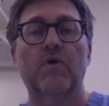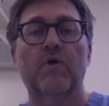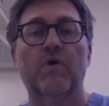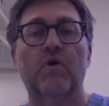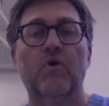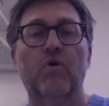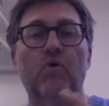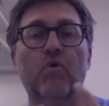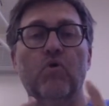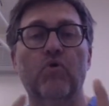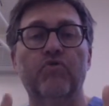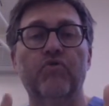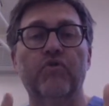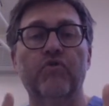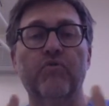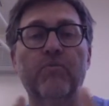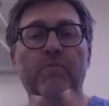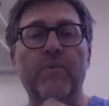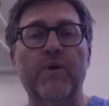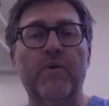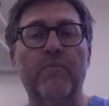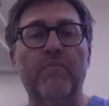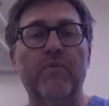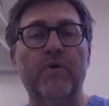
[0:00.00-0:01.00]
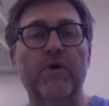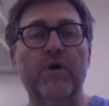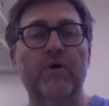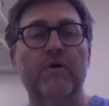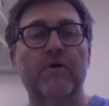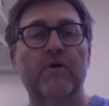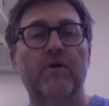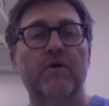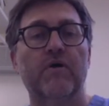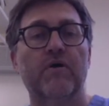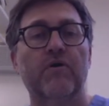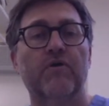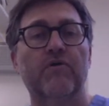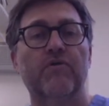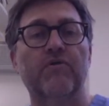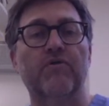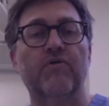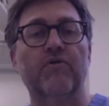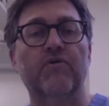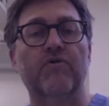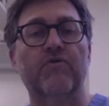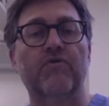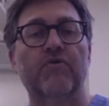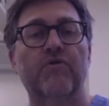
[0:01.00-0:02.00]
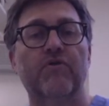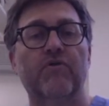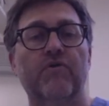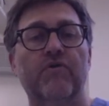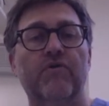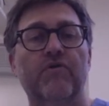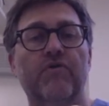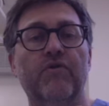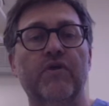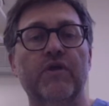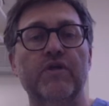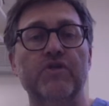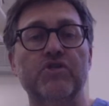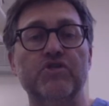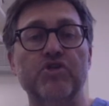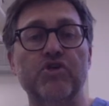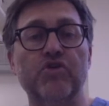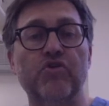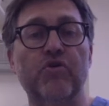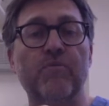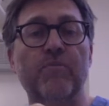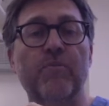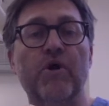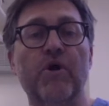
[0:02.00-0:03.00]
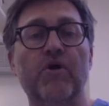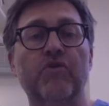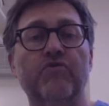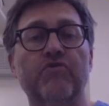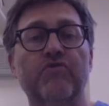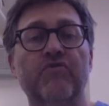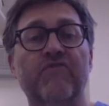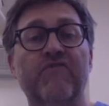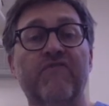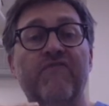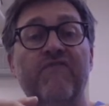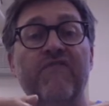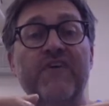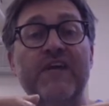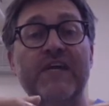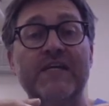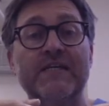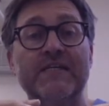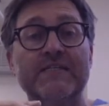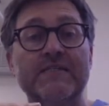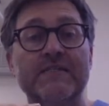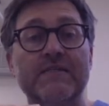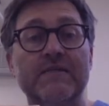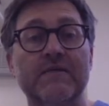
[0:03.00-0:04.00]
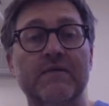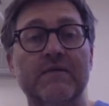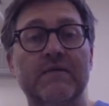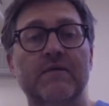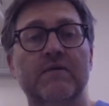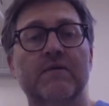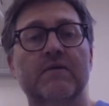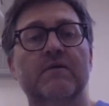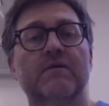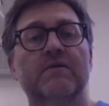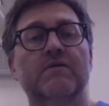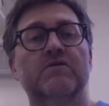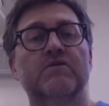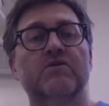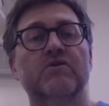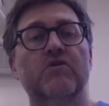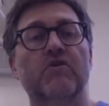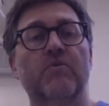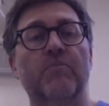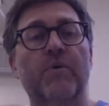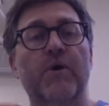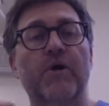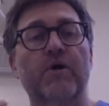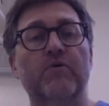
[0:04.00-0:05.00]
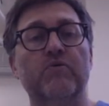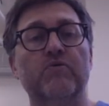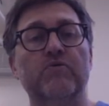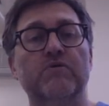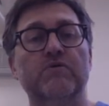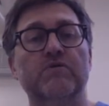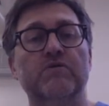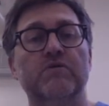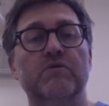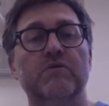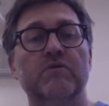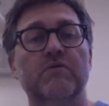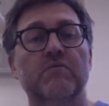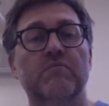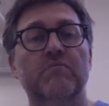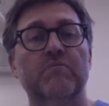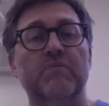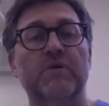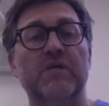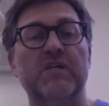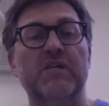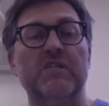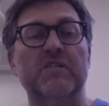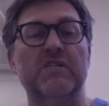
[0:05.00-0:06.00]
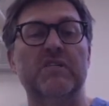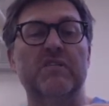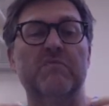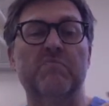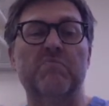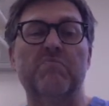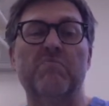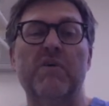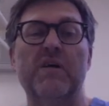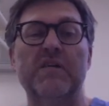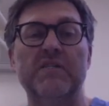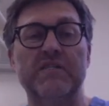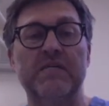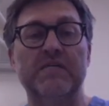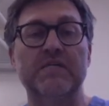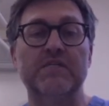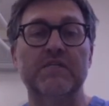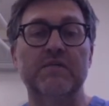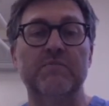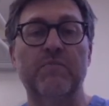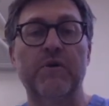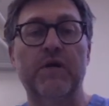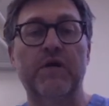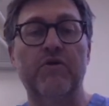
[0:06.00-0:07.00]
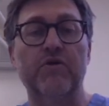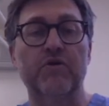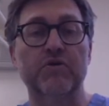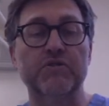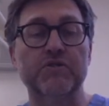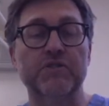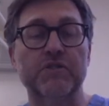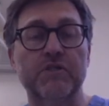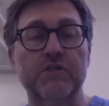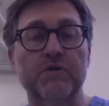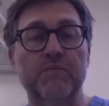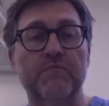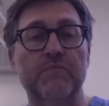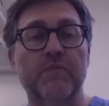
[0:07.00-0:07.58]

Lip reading: Also remember that the dura mater is fixed to the bones because it's essentially periosteum